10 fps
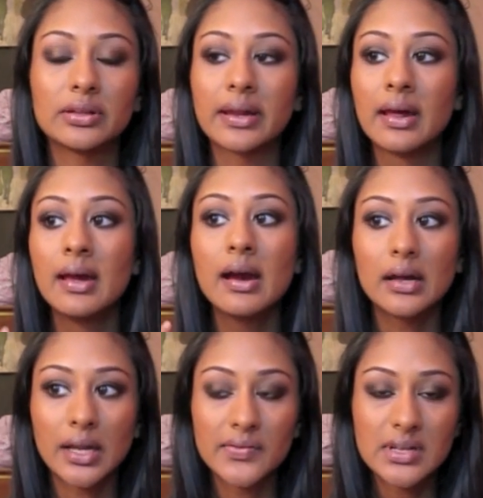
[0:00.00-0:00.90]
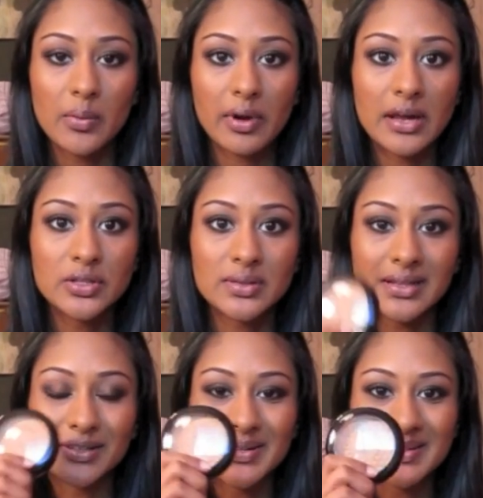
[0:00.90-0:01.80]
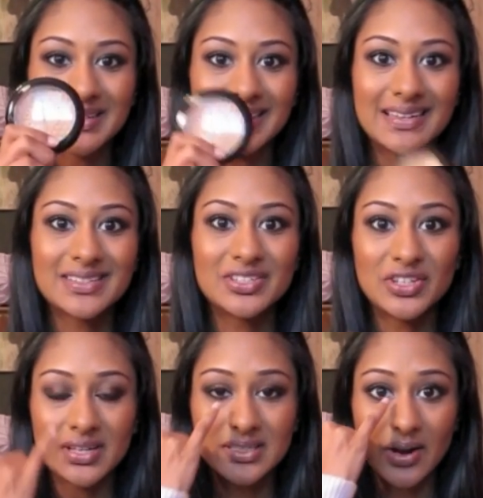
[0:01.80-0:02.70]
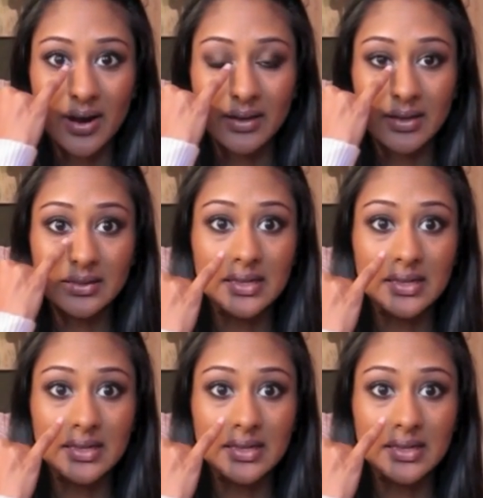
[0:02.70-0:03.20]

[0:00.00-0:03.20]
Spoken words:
Like a lot of the time what I do is I'll use this just on